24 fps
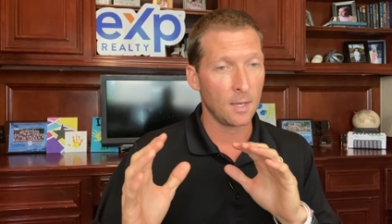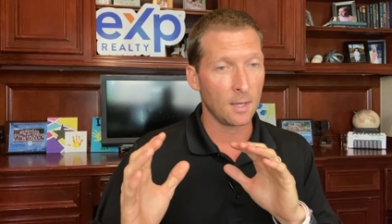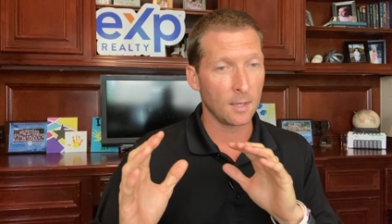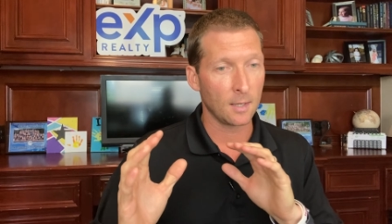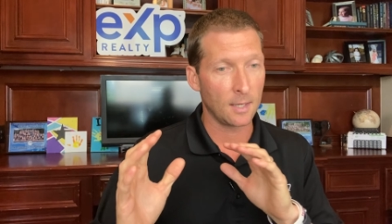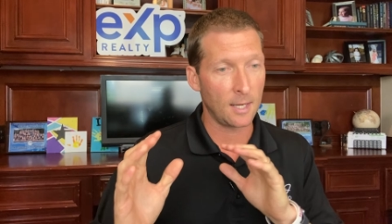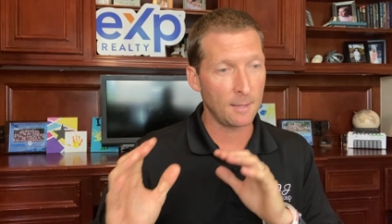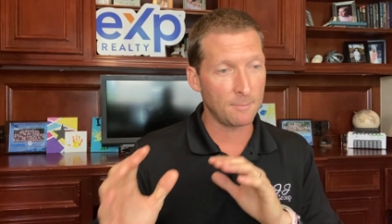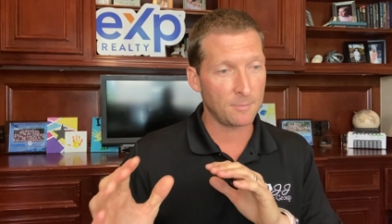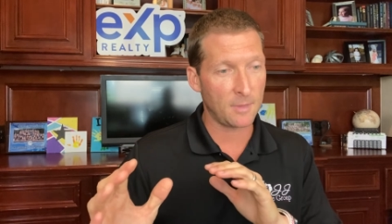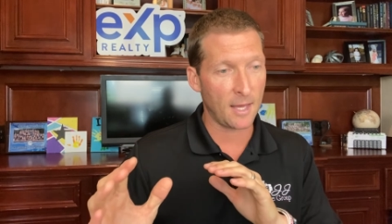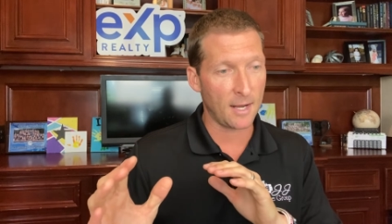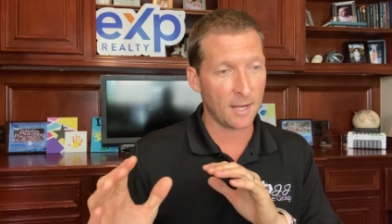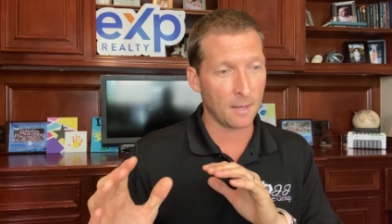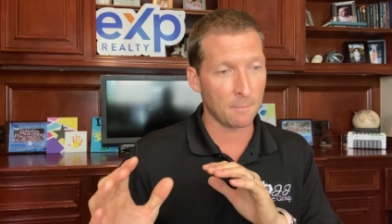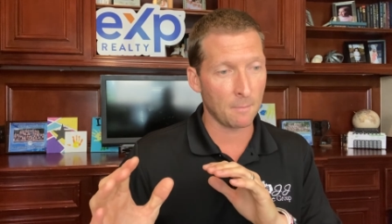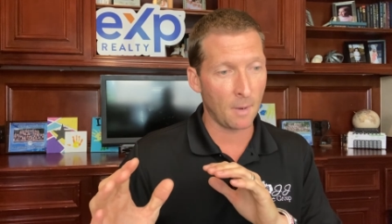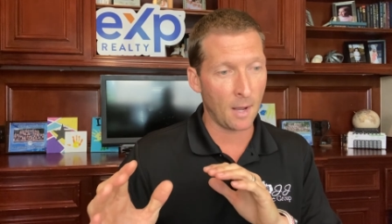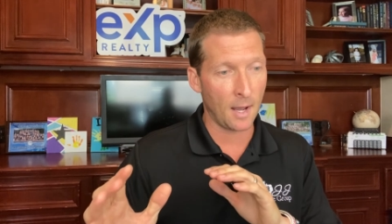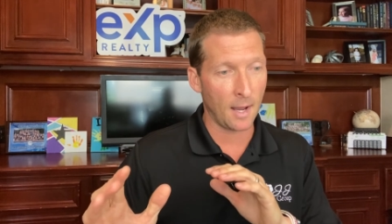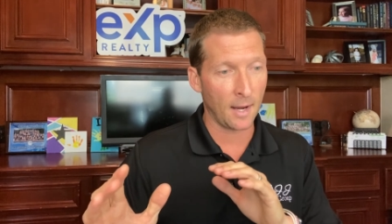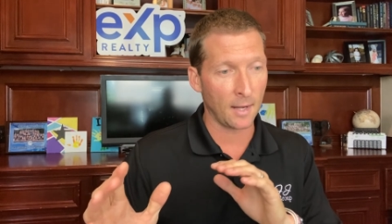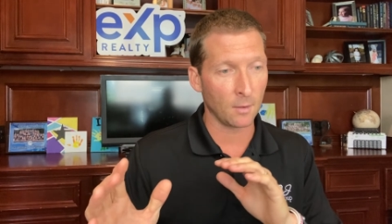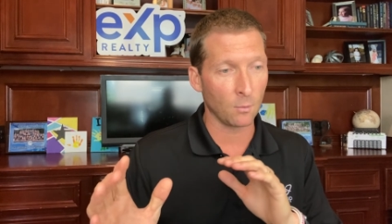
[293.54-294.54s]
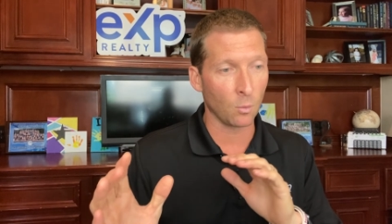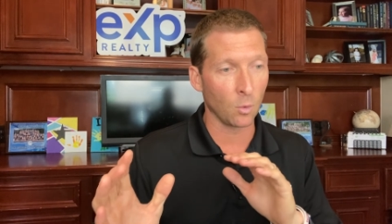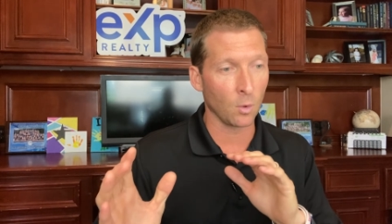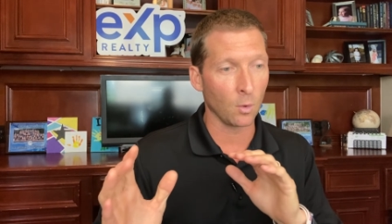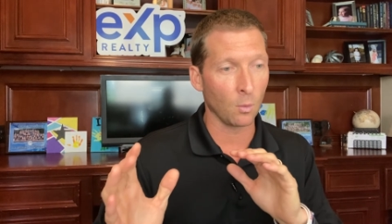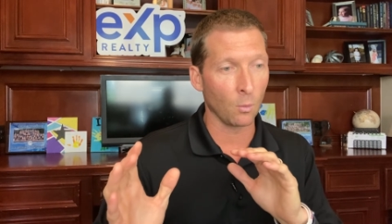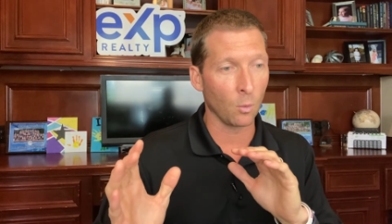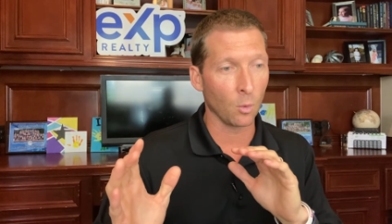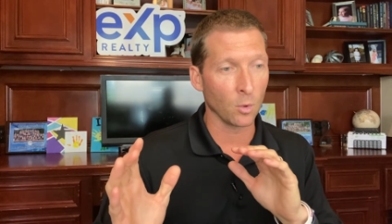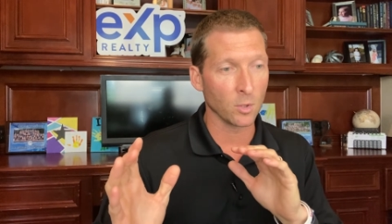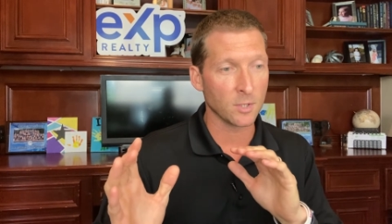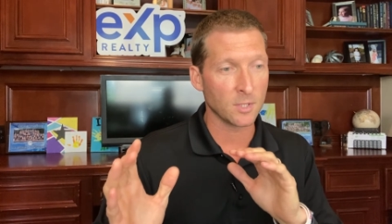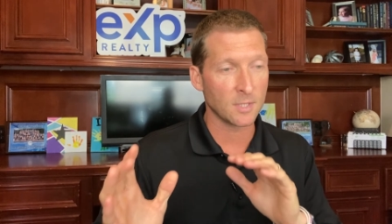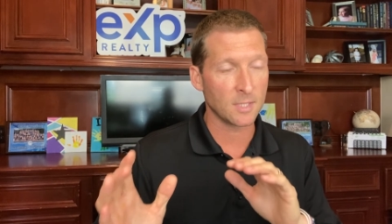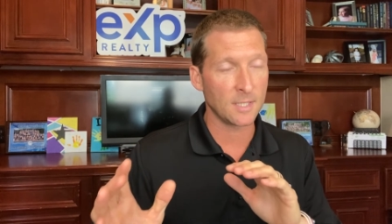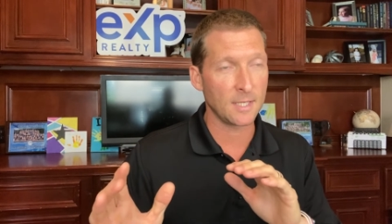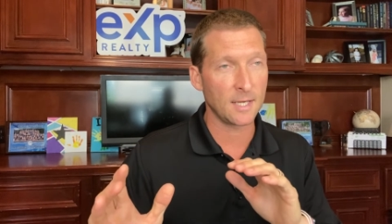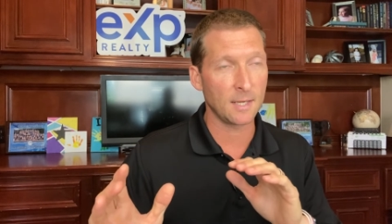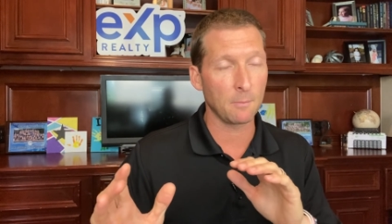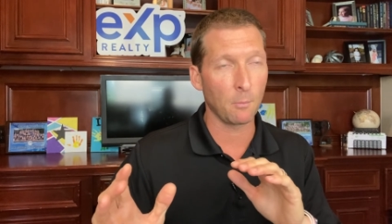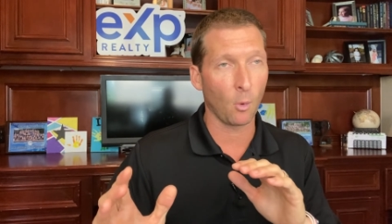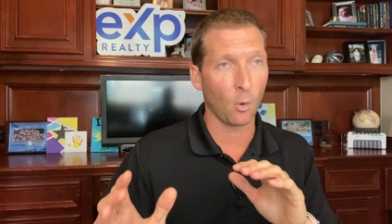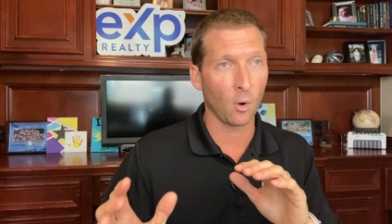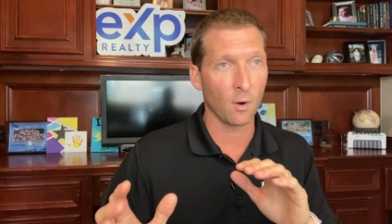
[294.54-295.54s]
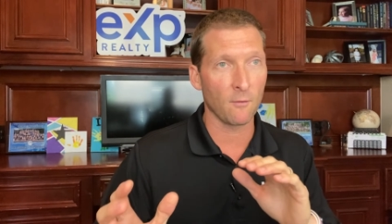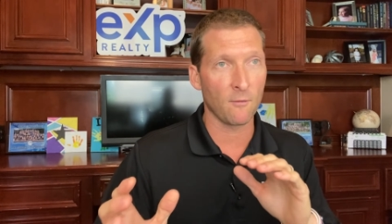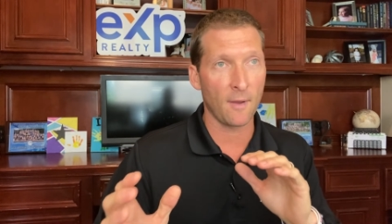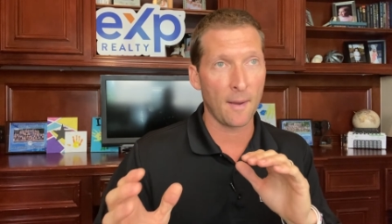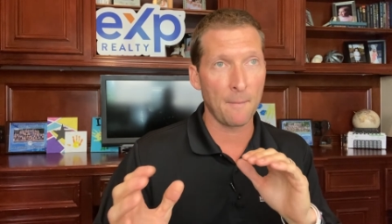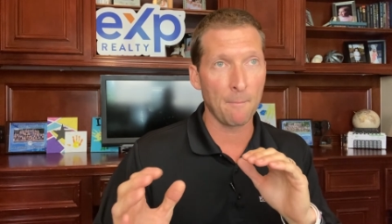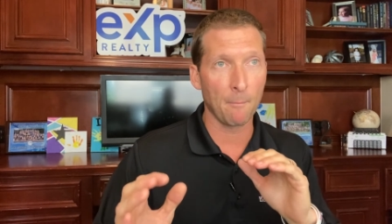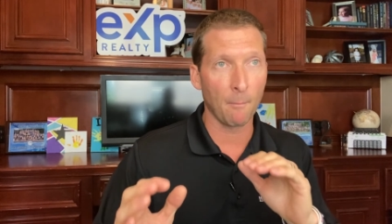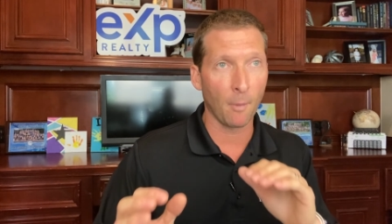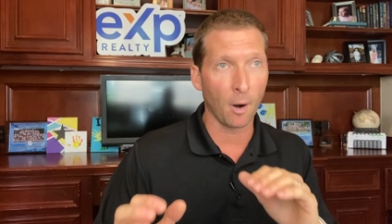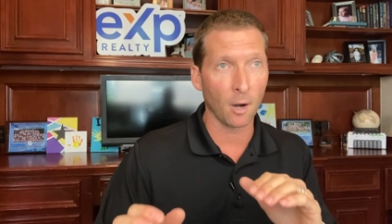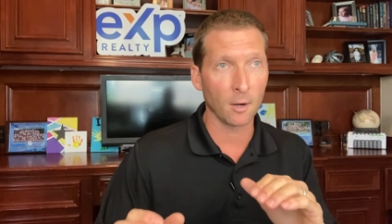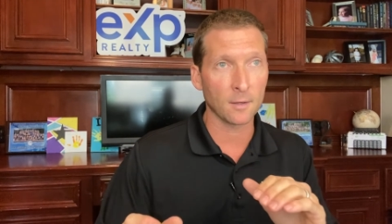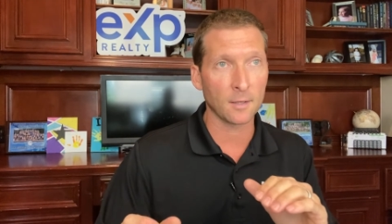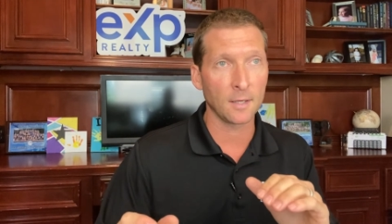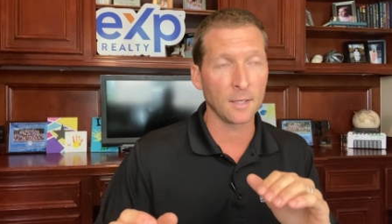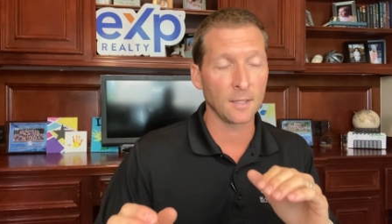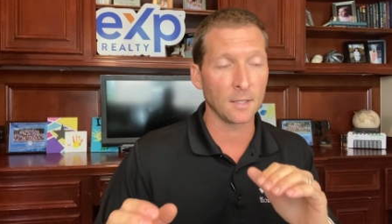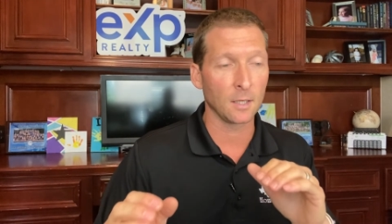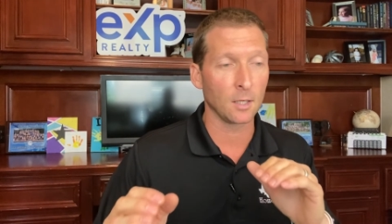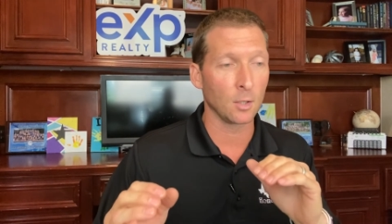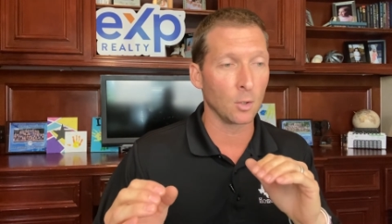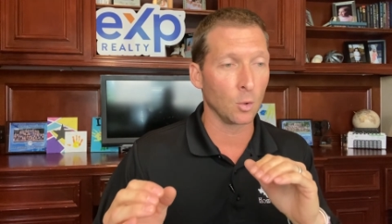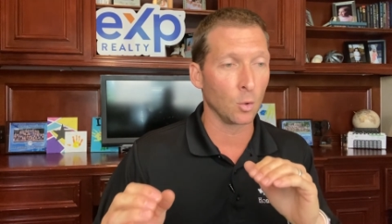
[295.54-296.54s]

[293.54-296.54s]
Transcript: keep that in mind. We're, we're seeing more of a market